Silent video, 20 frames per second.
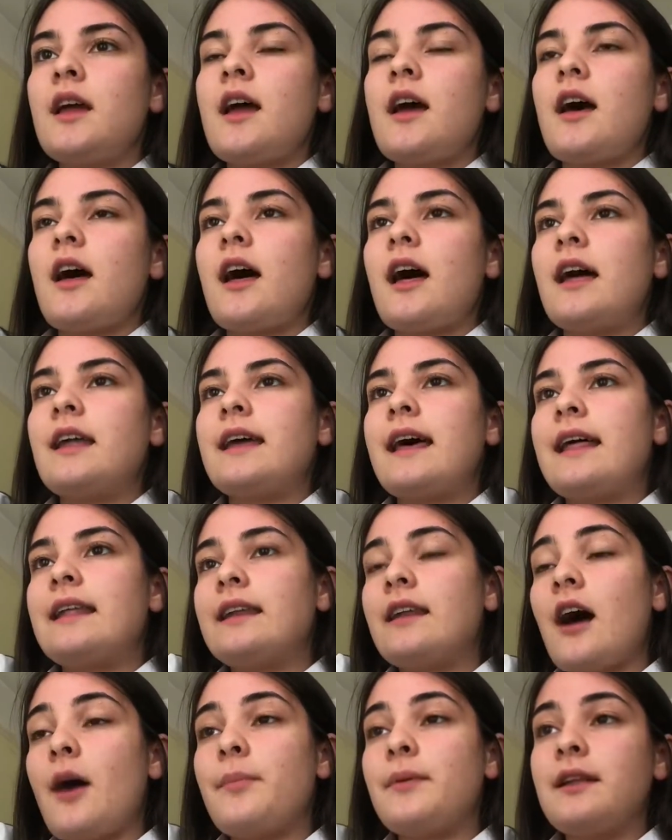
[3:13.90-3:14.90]

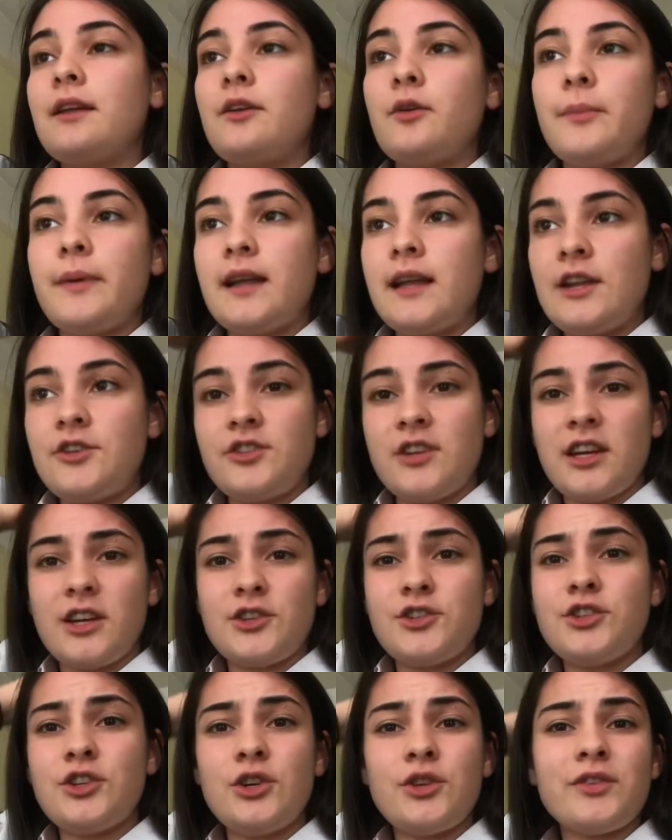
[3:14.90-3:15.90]
and up a little bit, literally like a
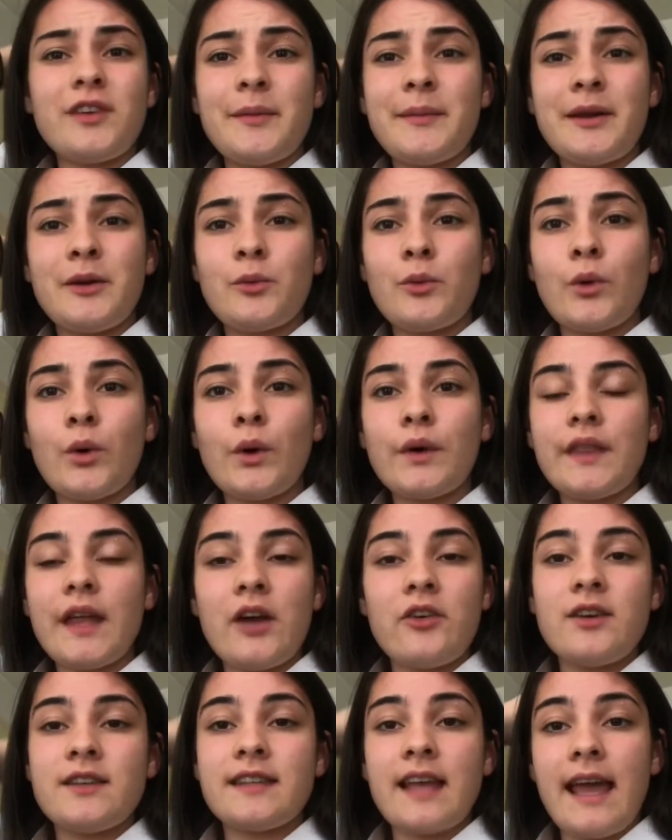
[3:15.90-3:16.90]
2-3 minute walk, there
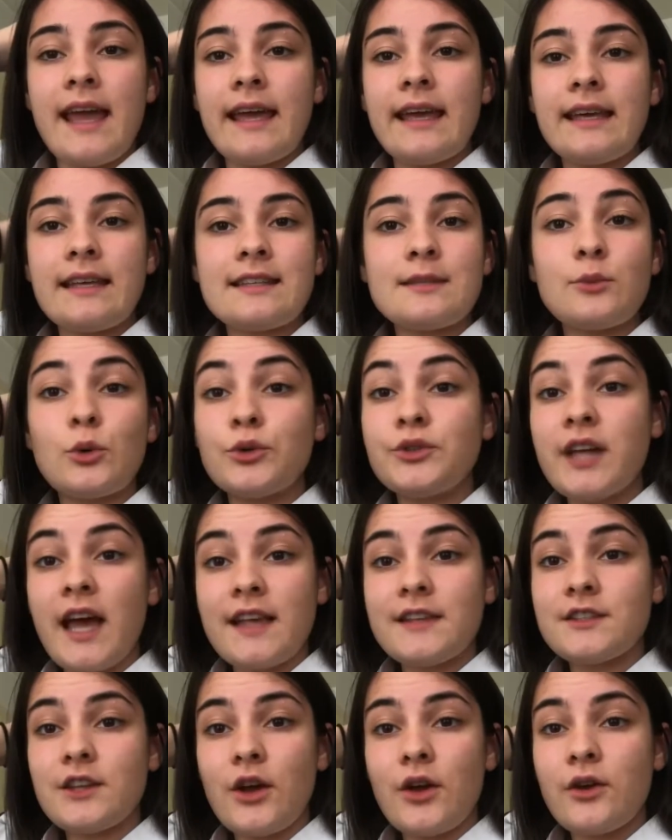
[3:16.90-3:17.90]
is a small
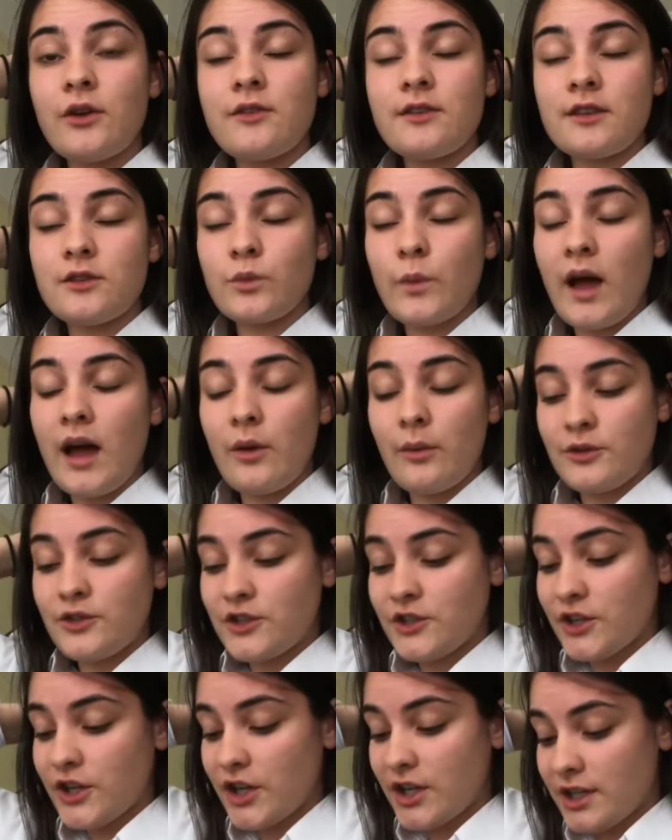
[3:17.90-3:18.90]
Tesco's as well, which is
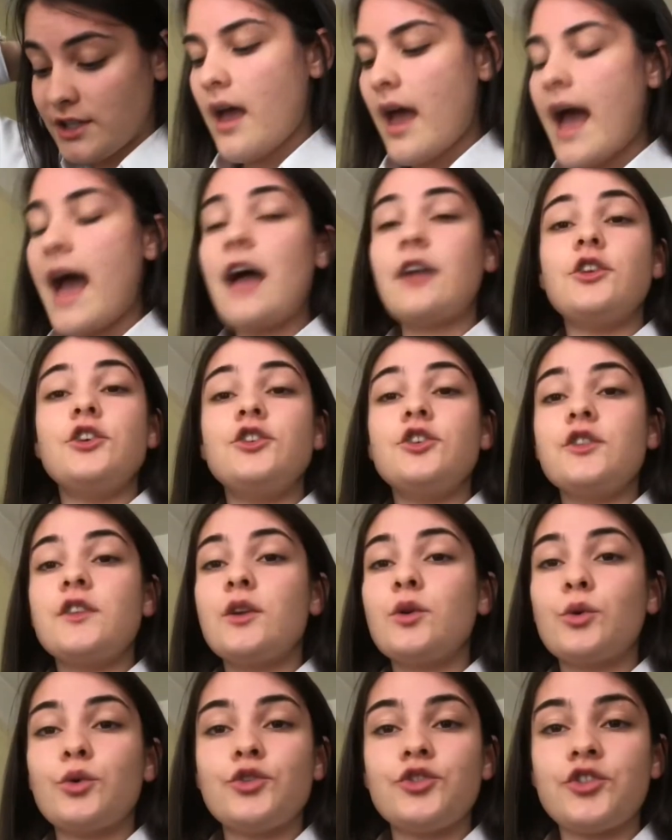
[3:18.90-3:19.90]
good. And you do the
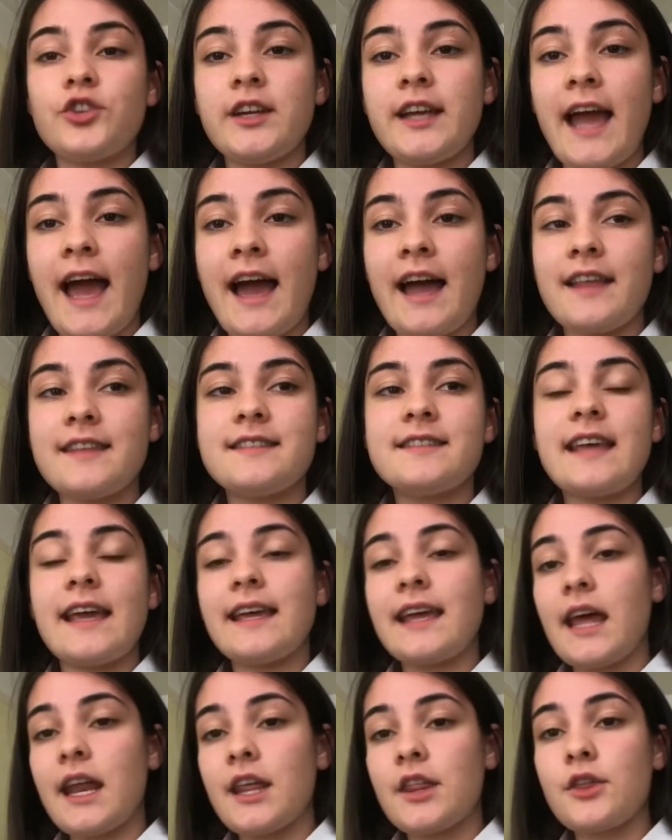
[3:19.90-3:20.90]
laundry at
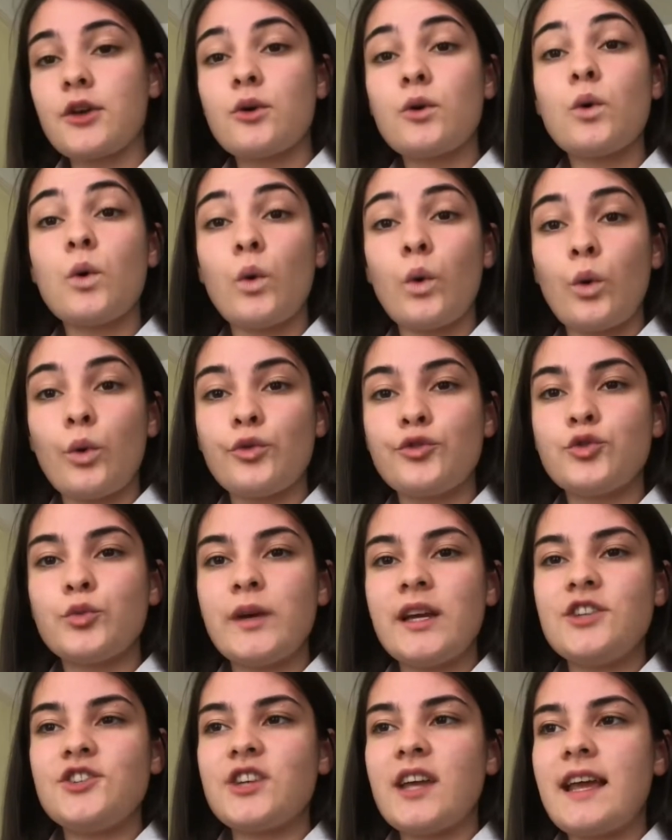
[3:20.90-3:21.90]
Senghennydd Court,
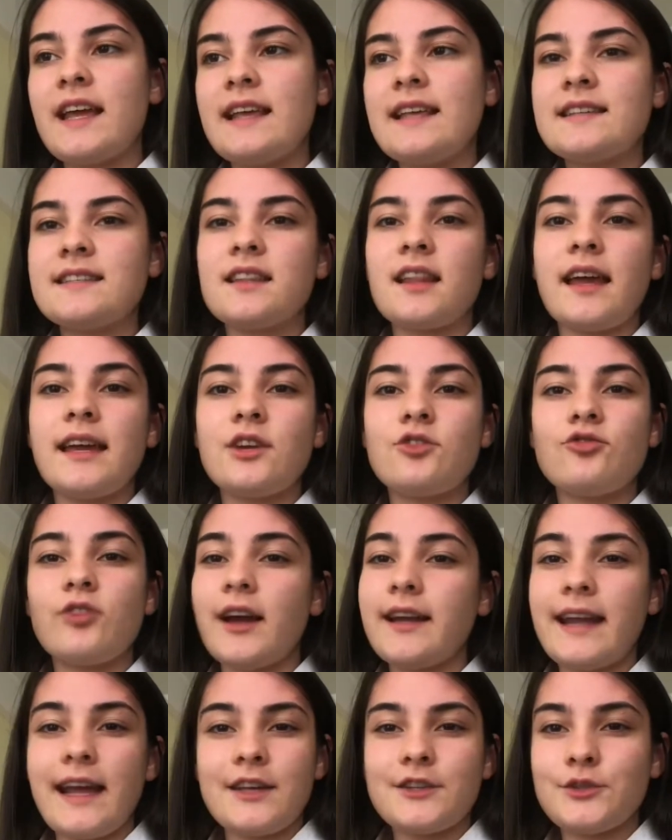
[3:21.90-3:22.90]
which is like right
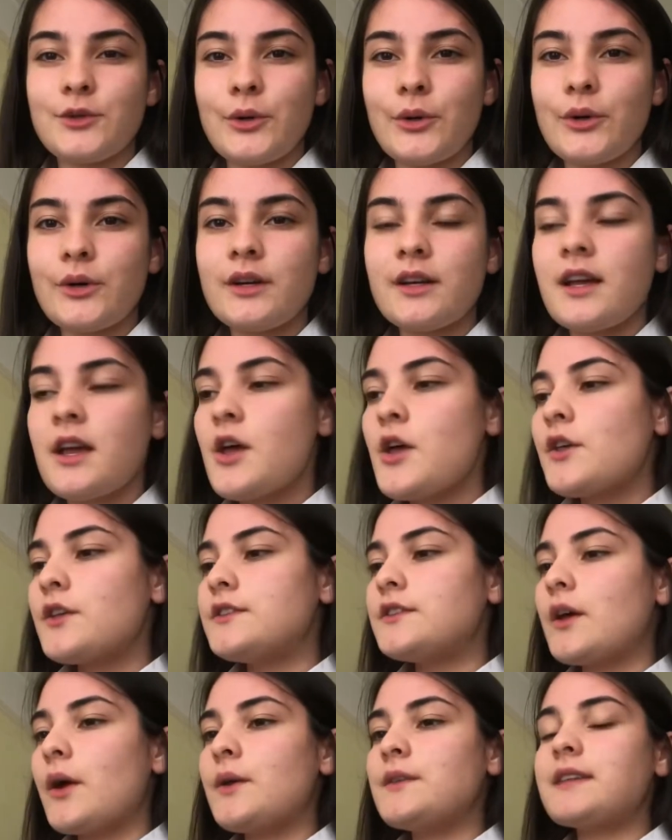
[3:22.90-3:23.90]
next door.
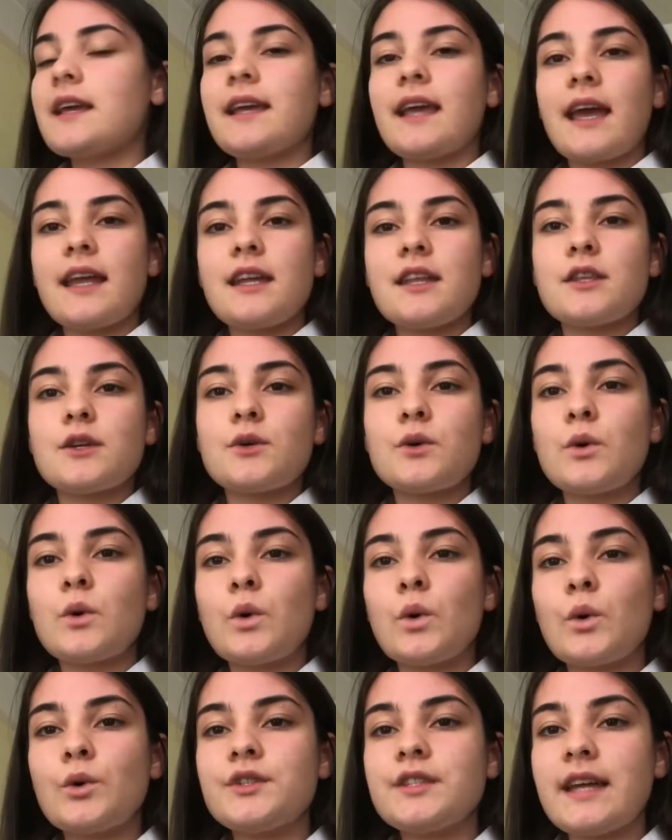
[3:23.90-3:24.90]
So Senghennydd
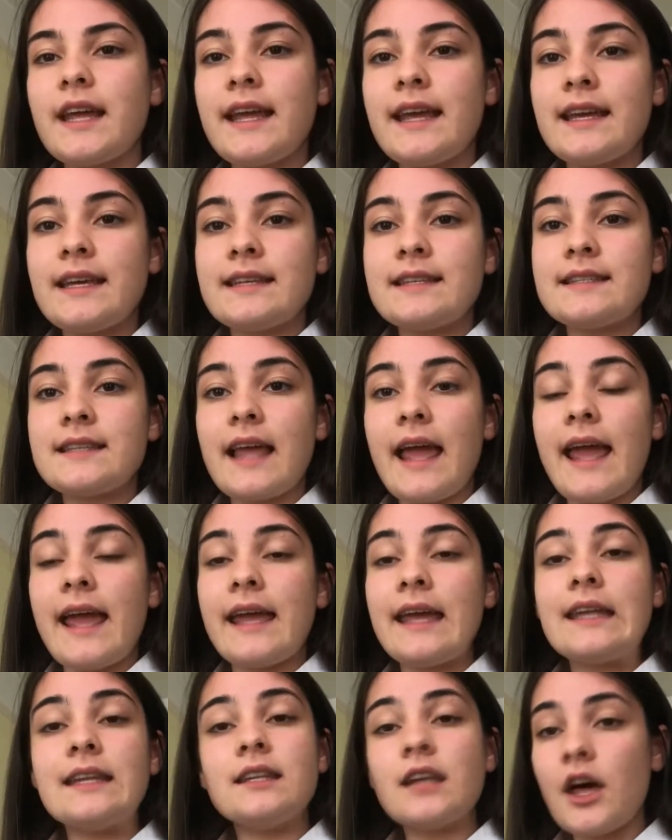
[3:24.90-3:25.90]
Court is
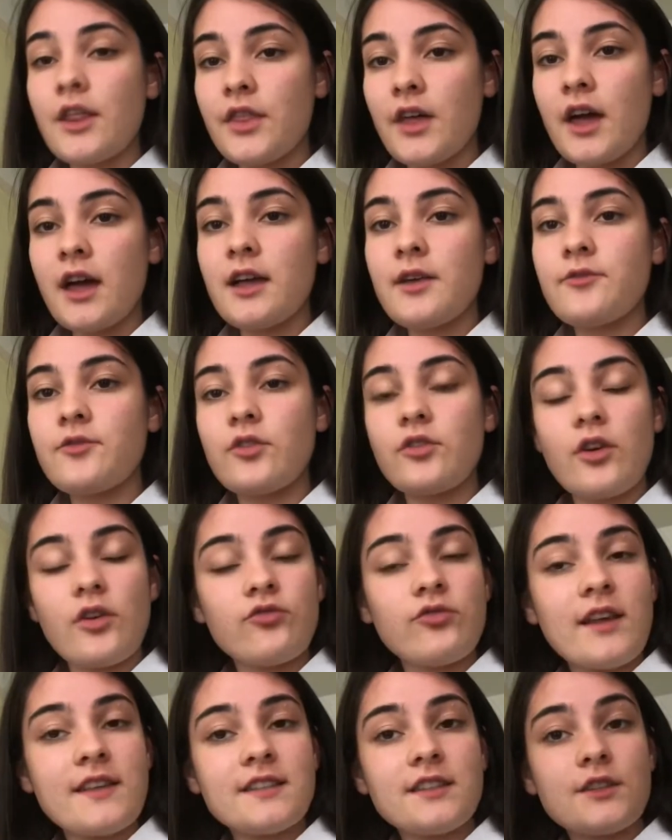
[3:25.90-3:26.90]
another
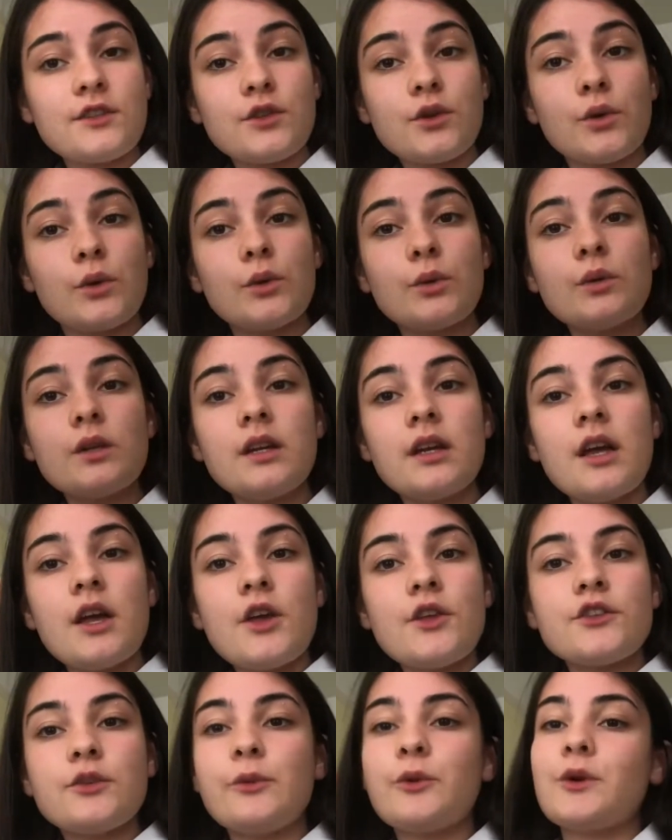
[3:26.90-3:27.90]
residence hall.
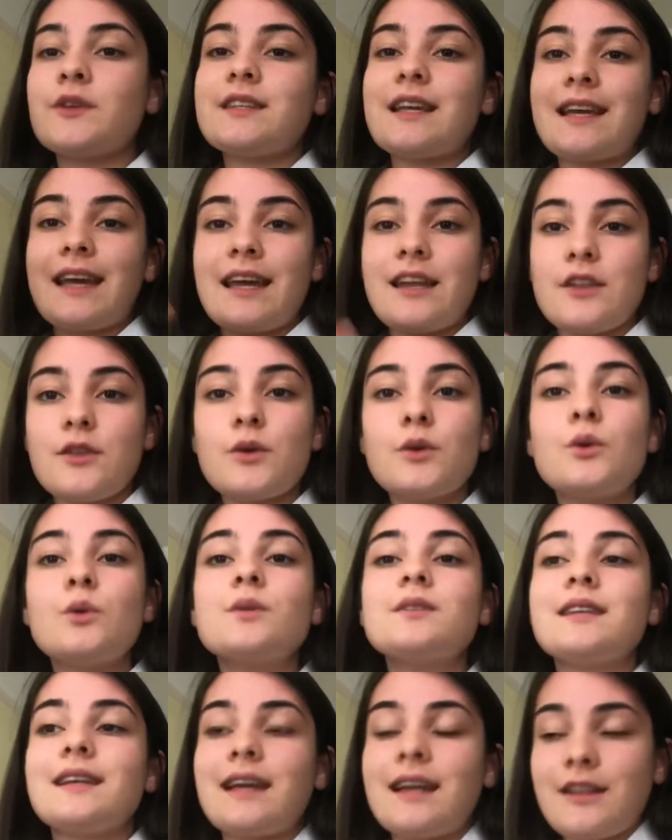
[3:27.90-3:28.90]
So we've got Senghennydd Hall,
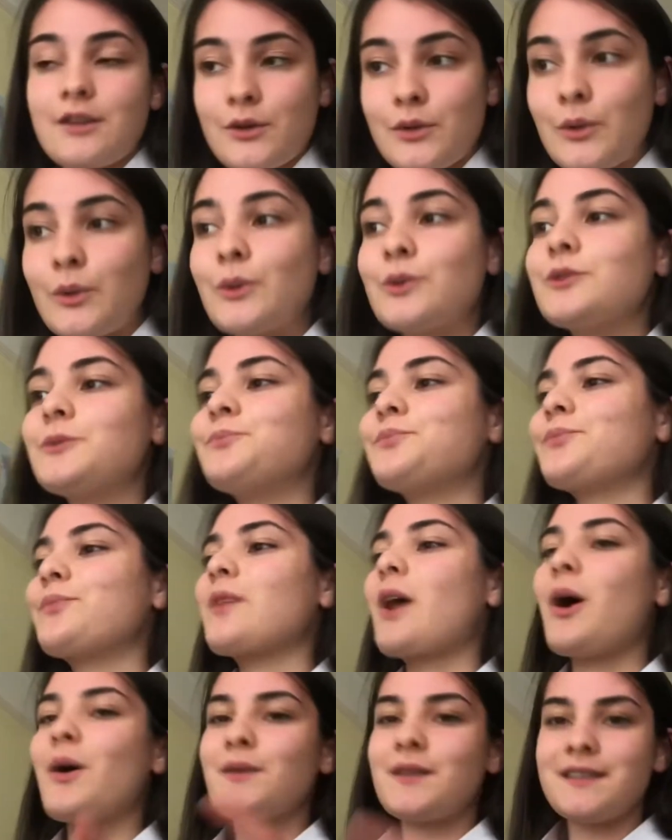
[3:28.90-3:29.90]
Senghennydd Court.
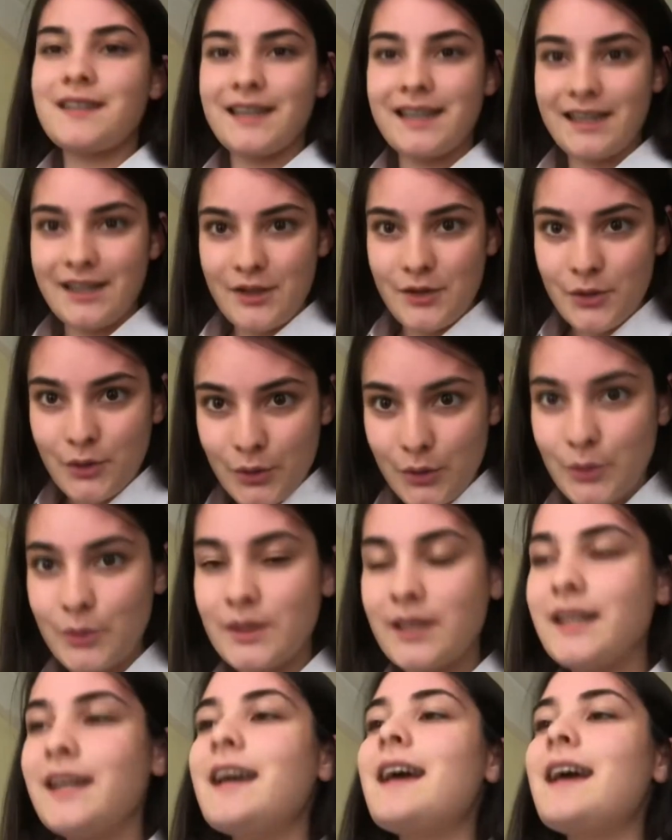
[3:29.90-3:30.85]
I was in Senghennydd Hall.